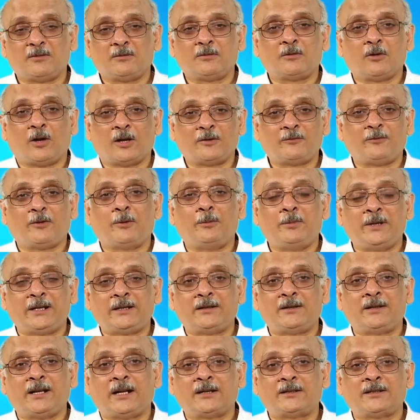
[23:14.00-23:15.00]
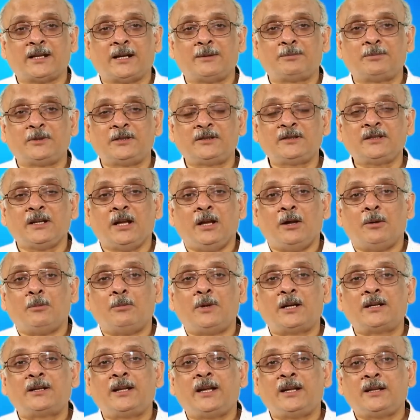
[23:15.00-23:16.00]
God forbid that happens,
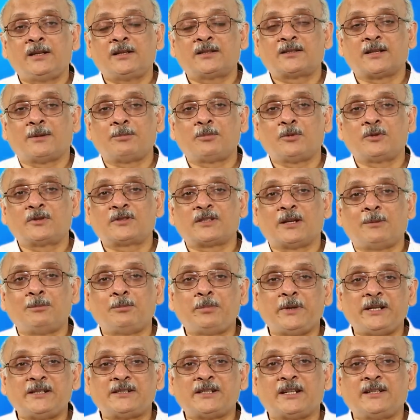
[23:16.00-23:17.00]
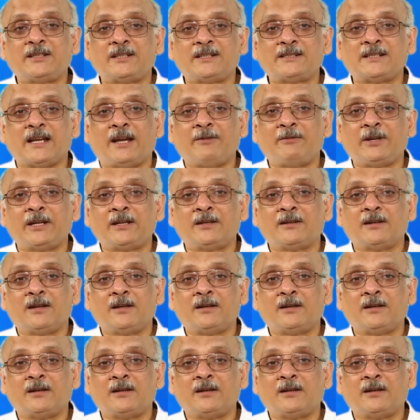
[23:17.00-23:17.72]
but then suppose some patient is having